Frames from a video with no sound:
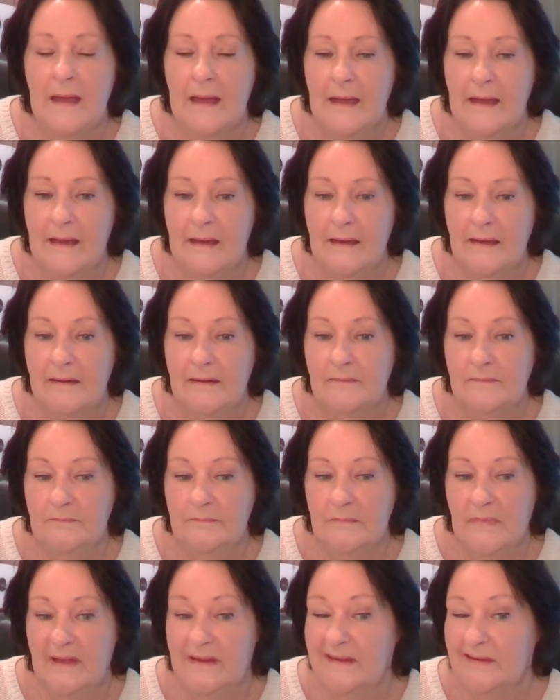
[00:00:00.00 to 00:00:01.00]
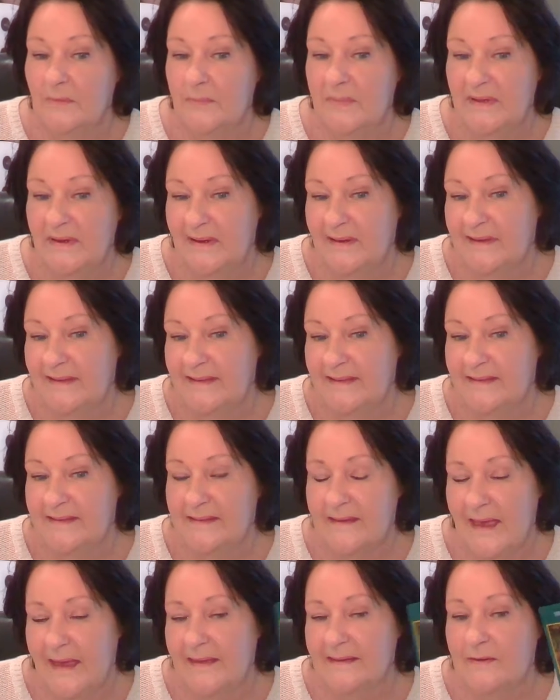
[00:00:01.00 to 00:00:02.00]
A little bit
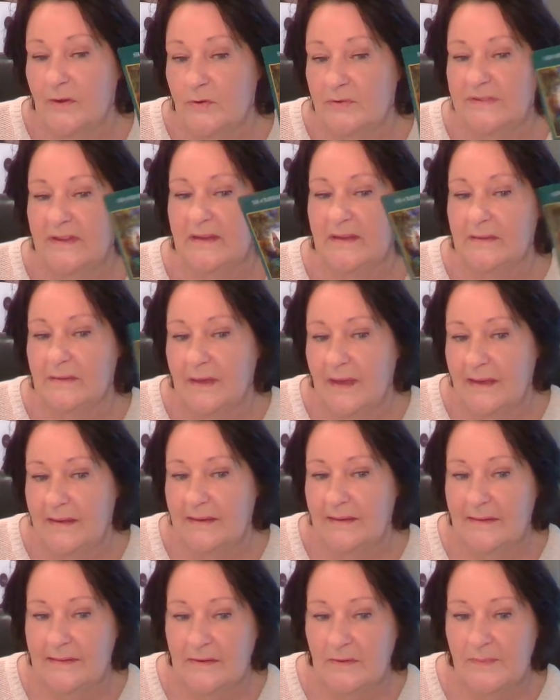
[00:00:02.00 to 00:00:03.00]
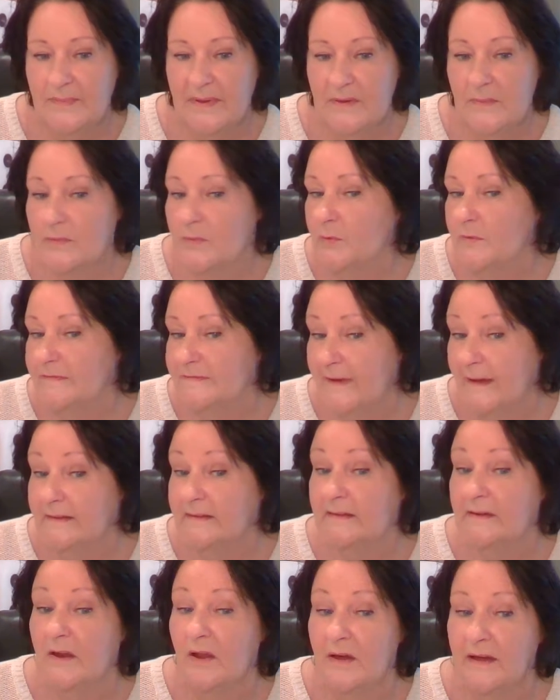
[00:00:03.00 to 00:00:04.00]
less adulting and a little bit more fun
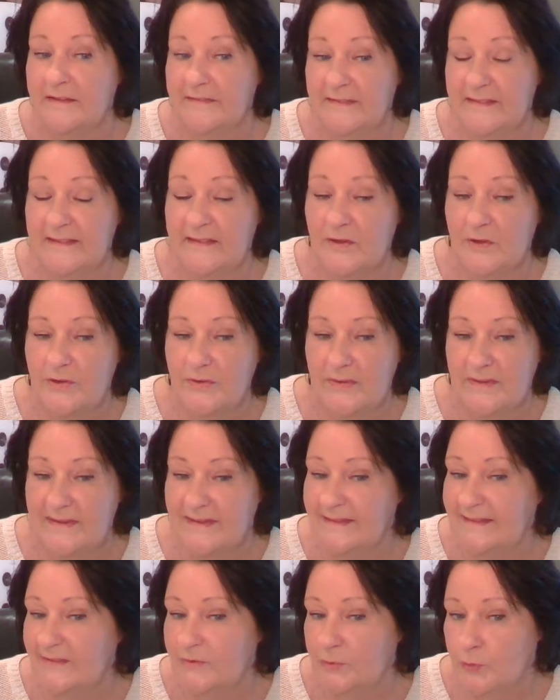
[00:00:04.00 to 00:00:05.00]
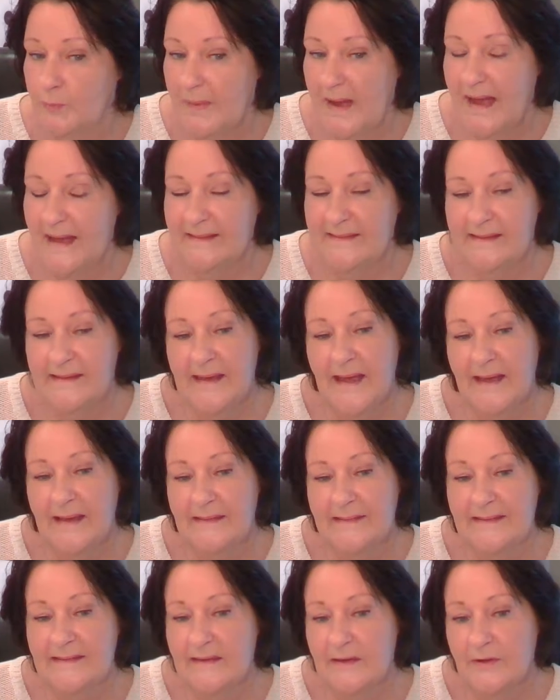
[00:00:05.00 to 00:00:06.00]
in life. So this is your past
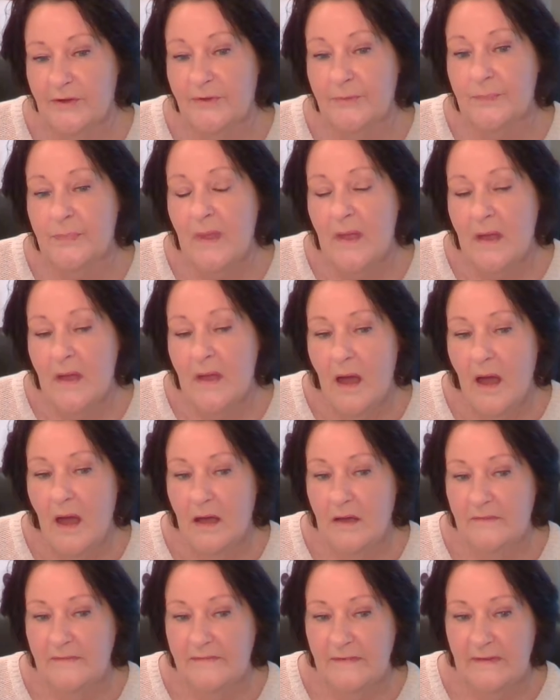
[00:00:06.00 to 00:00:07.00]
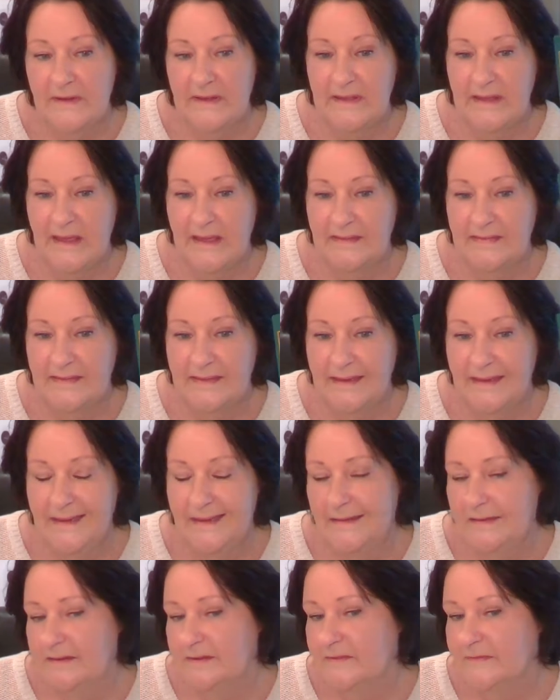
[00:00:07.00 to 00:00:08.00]
card. So hopefully at the
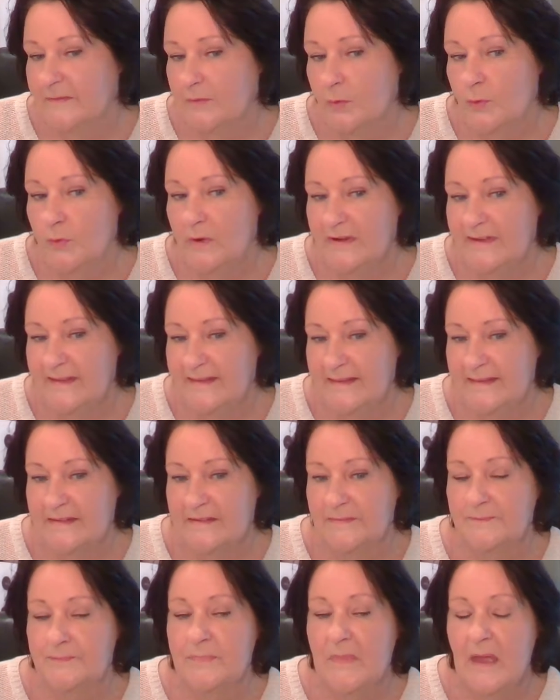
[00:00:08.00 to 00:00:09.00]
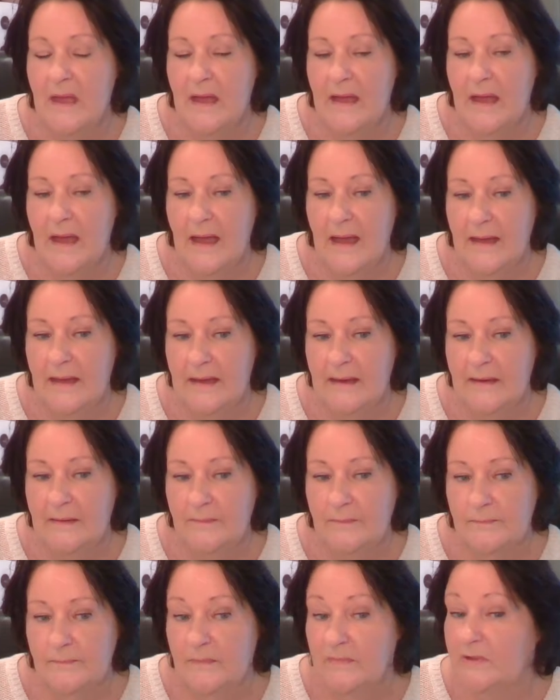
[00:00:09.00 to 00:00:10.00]
end of August,
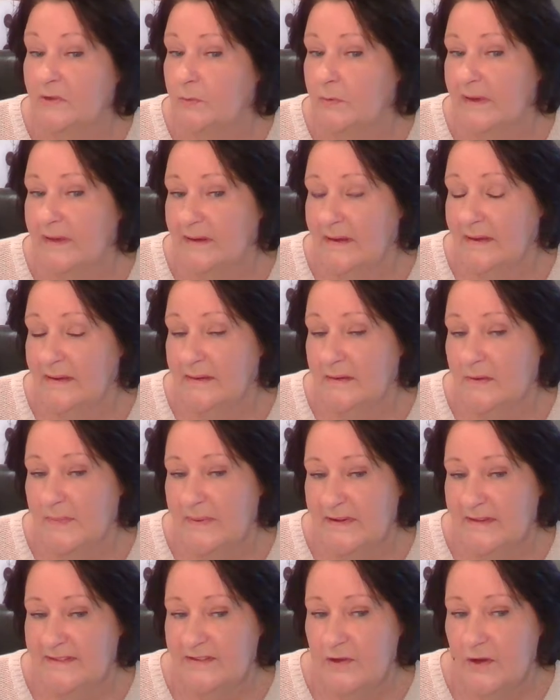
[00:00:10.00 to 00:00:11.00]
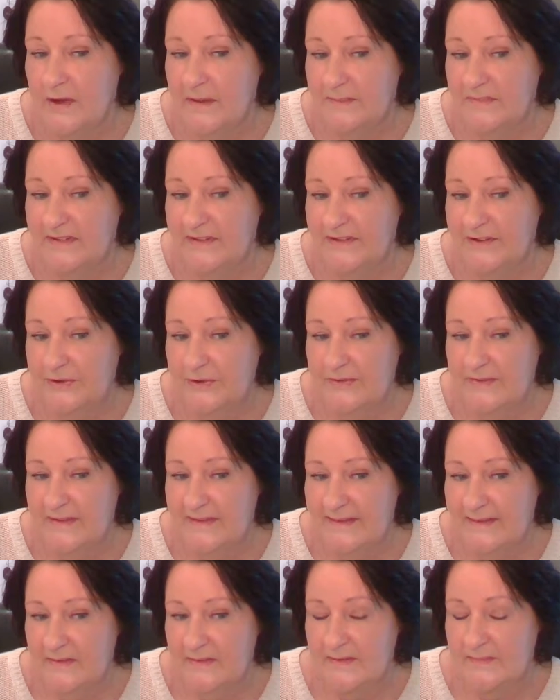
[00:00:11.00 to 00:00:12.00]
you'll get a little bit of time to do
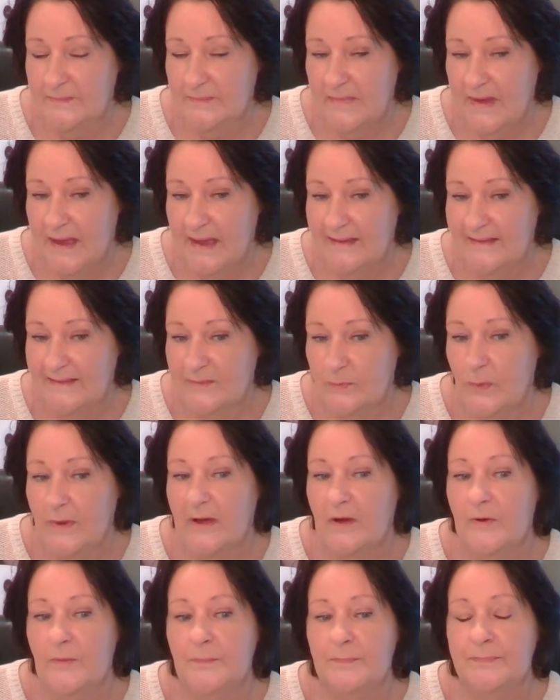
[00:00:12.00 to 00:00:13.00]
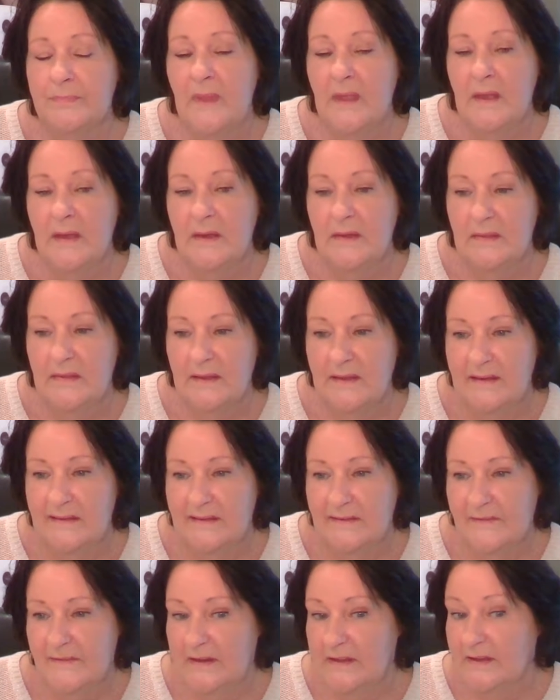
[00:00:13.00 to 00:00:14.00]
this as well.
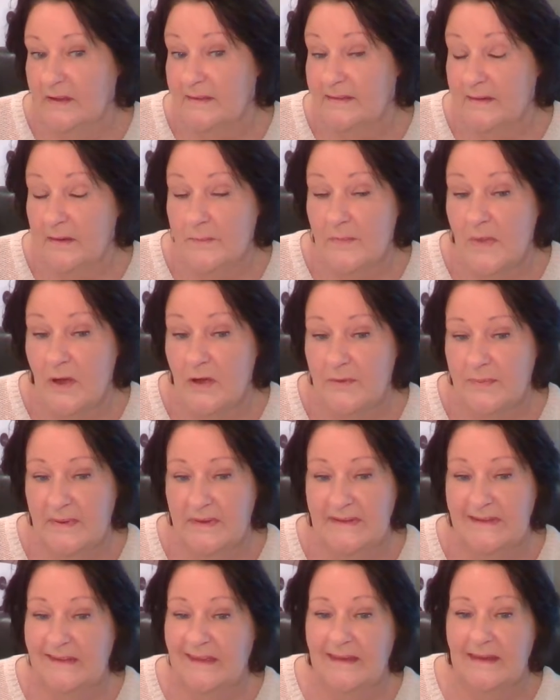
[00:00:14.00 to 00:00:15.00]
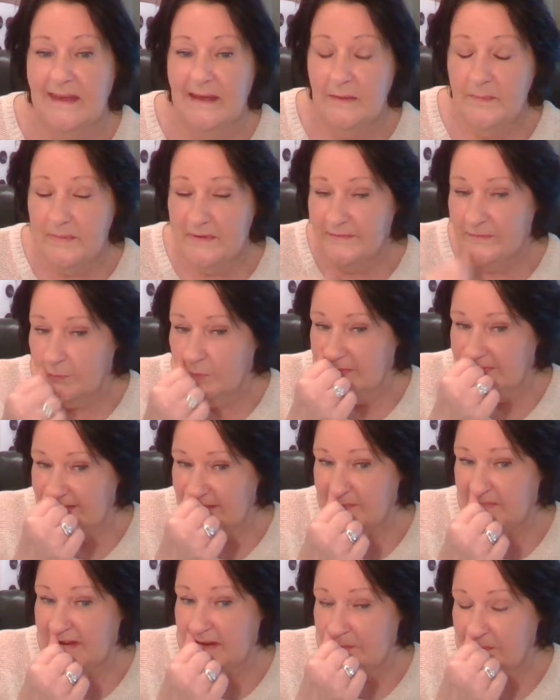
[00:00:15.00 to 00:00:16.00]
These videos I'm hoping to get out before
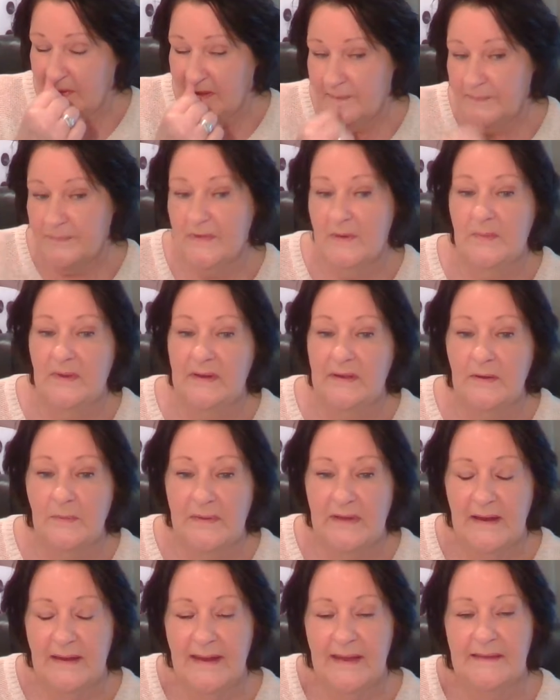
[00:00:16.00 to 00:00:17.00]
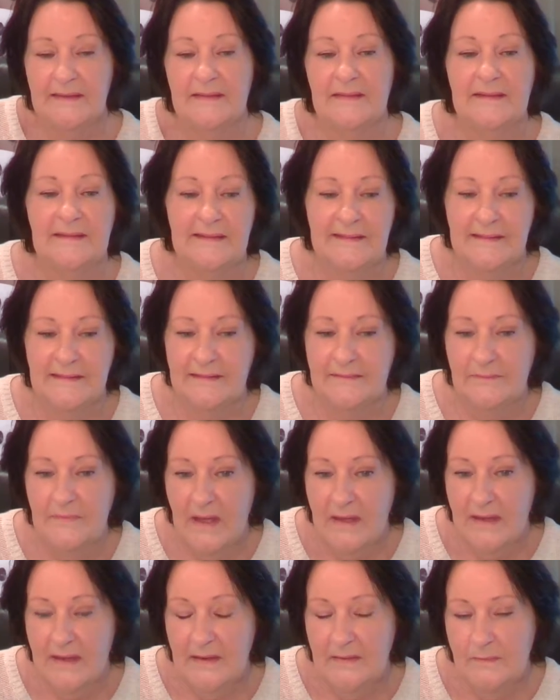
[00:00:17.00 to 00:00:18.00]
September. I'm a little bit late this
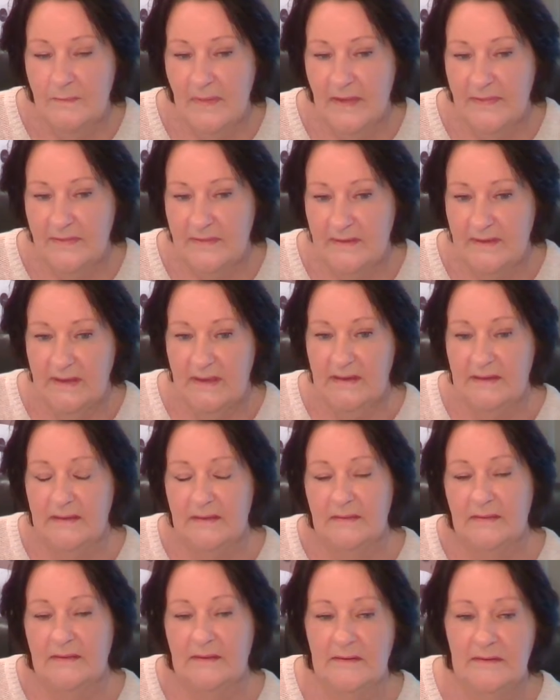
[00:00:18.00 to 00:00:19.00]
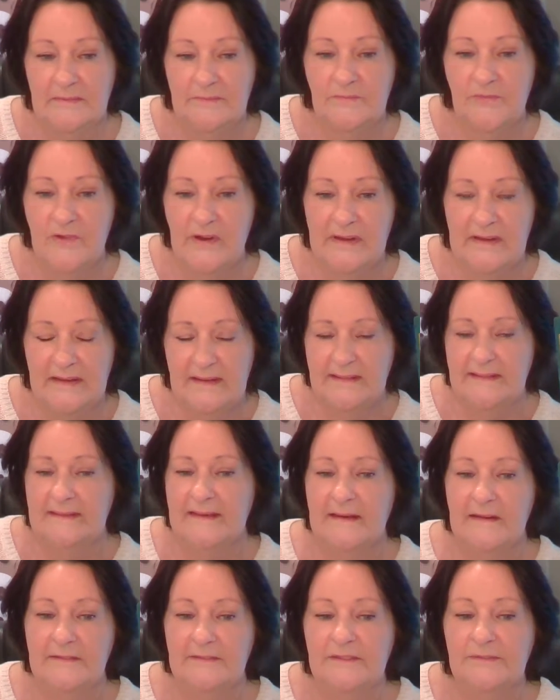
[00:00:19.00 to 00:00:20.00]
month in getting the readings
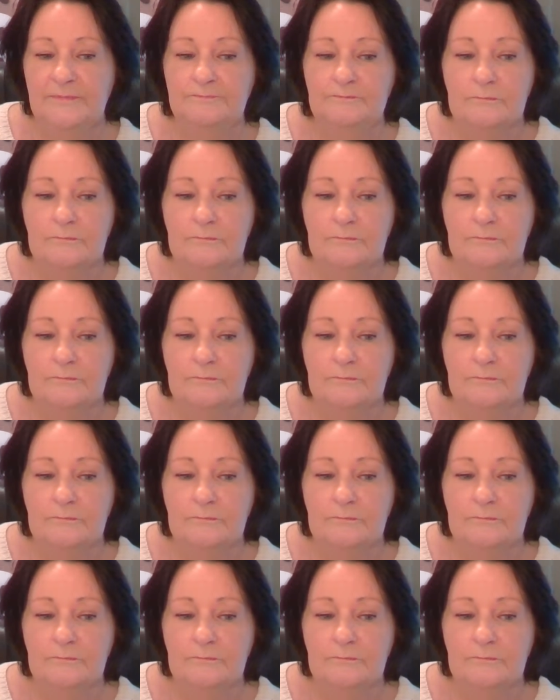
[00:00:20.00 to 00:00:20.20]
out,